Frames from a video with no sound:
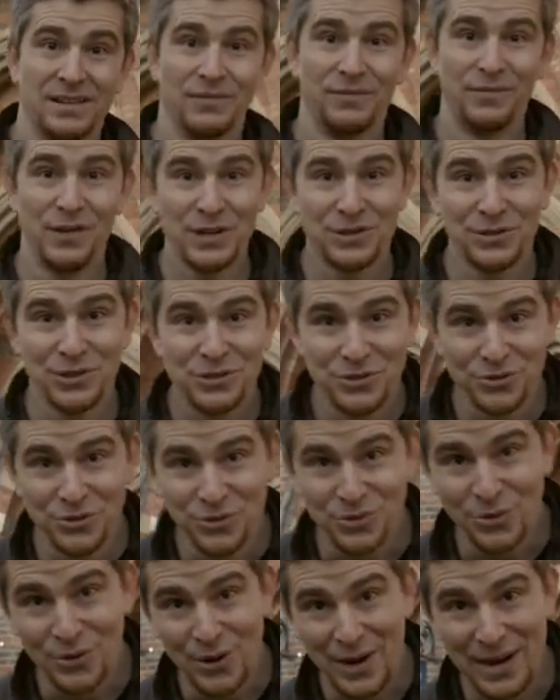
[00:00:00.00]
Victor
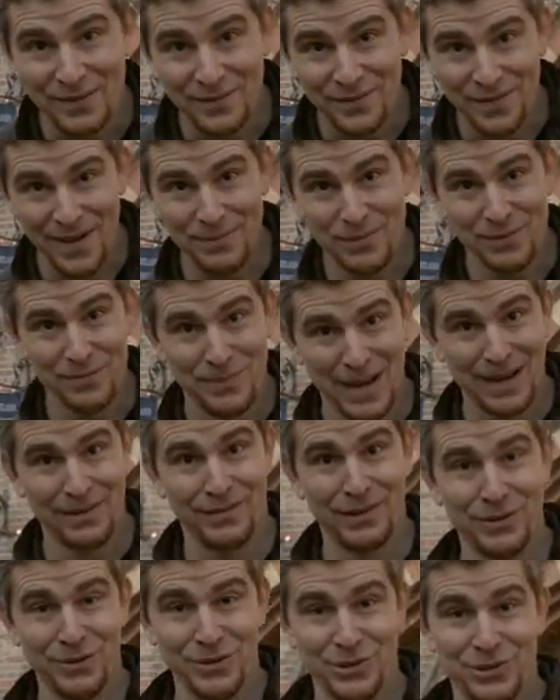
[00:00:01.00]
Trucco and Fabio
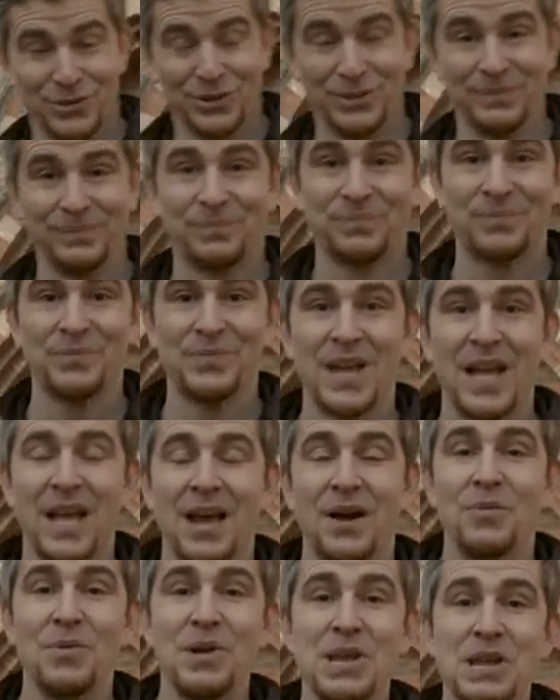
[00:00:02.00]
Bellavenuto,
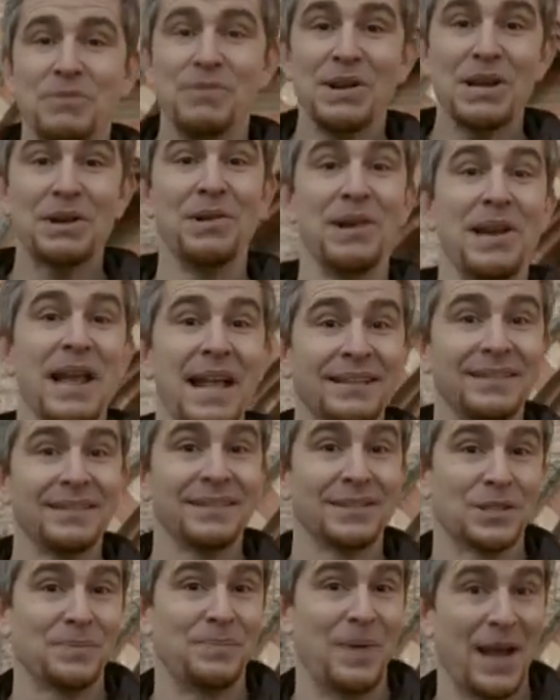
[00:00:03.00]
we recreated
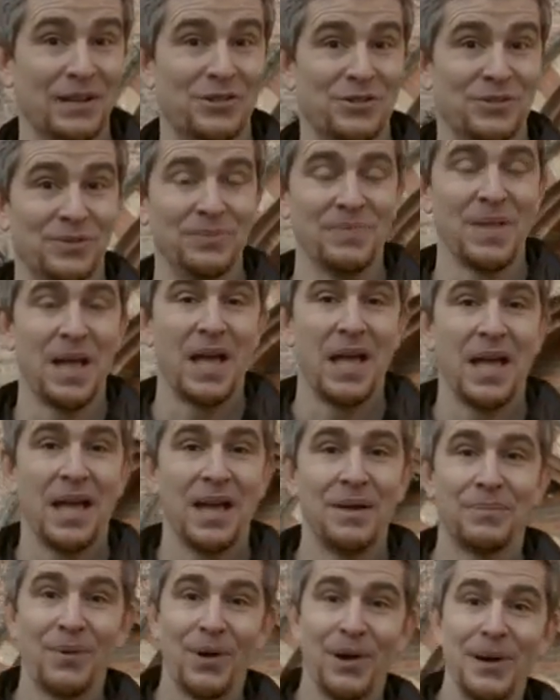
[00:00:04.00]
the Spectrum
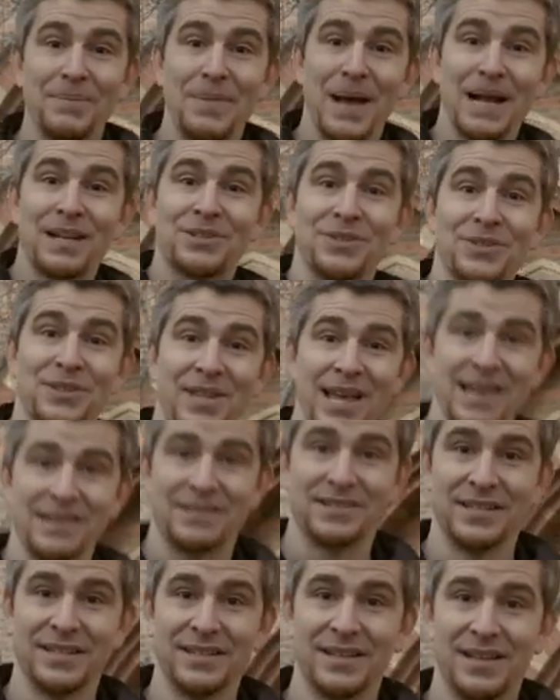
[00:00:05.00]
and brought it back to
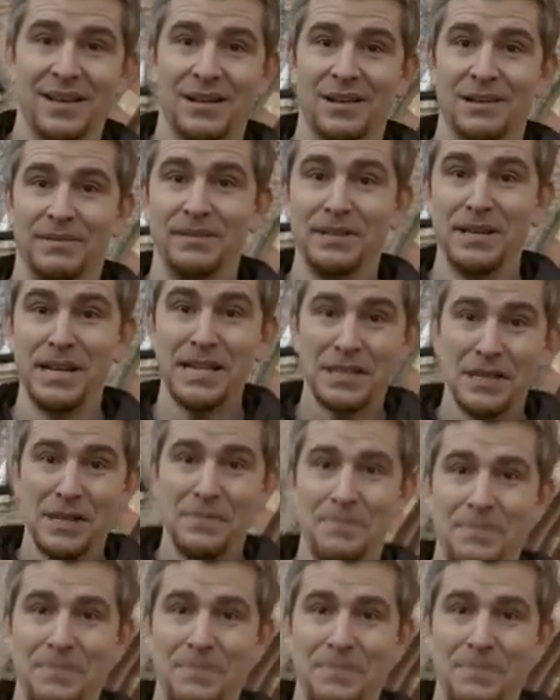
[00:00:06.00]
date, neatly